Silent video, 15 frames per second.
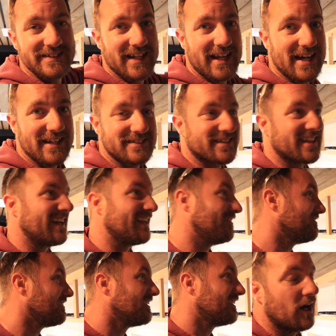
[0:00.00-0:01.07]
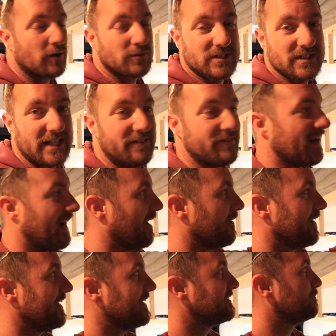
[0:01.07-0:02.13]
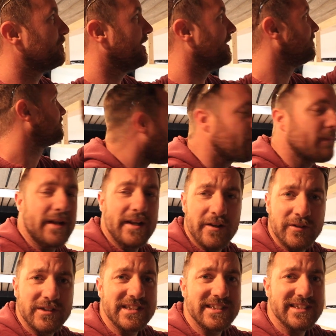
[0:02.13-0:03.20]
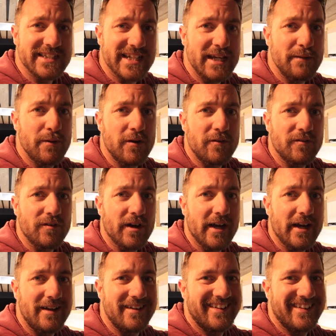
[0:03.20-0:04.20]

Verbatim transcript: slats, then I'll just leave it how it is, but I've been losing sleep over it.